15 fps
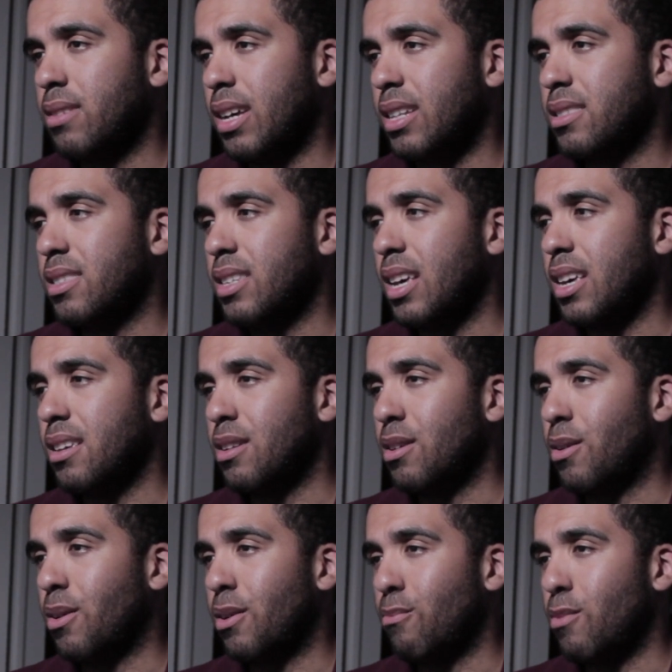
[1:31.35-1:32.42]
I'd say, you
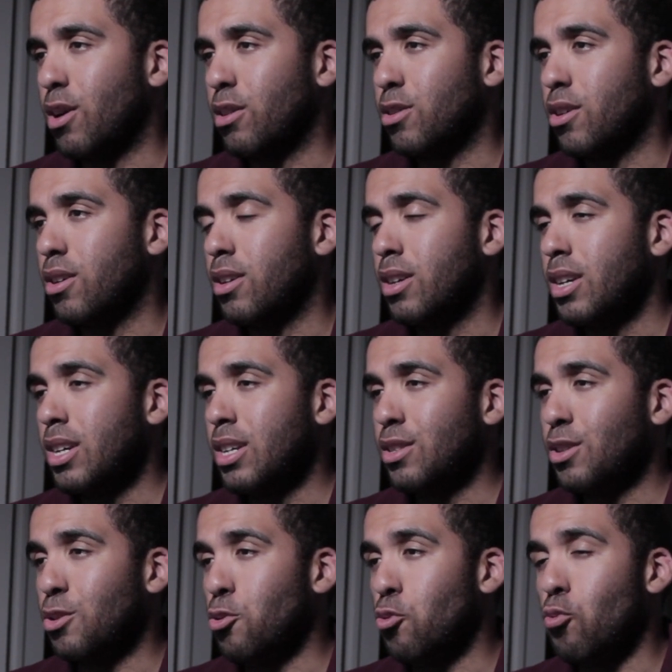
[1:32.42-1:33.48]
know, among the
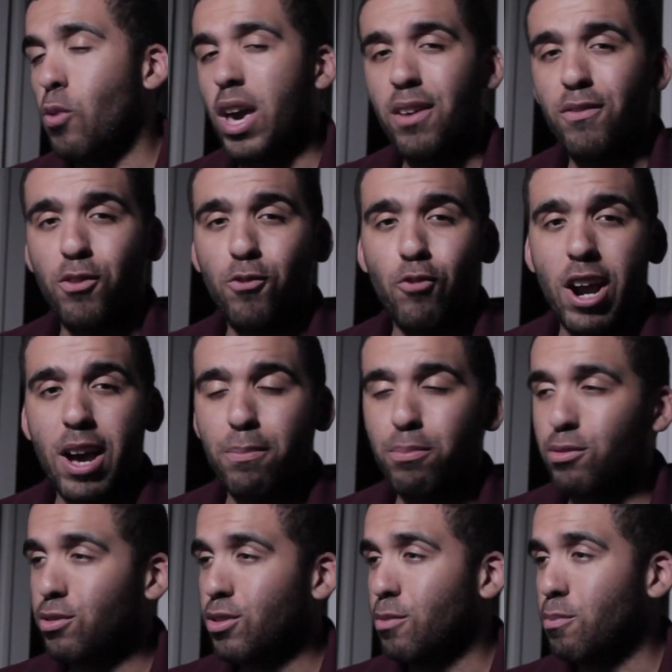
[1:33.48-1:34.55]
new wave of
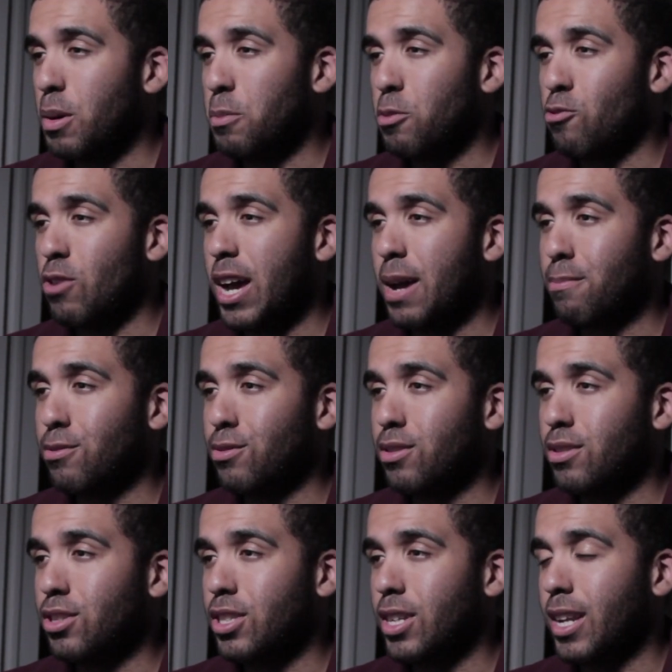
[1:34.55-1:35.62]
rappers, the mumble rappers
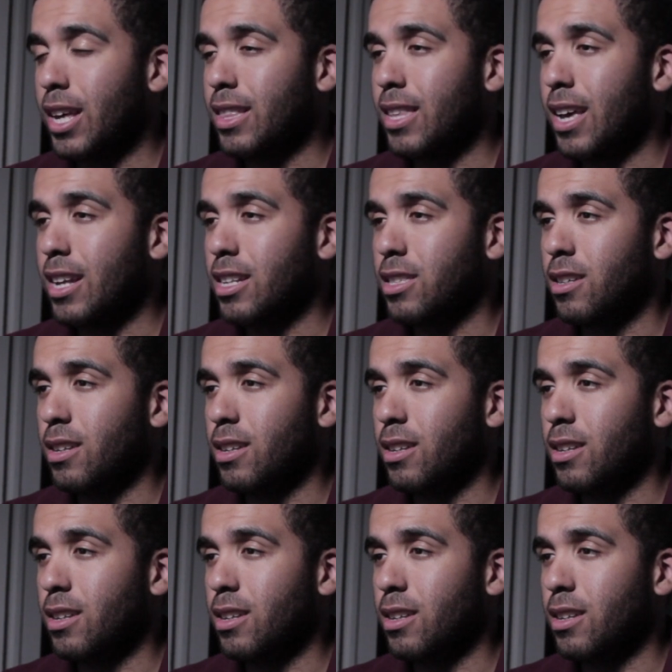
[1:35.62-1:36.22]
and shit like that.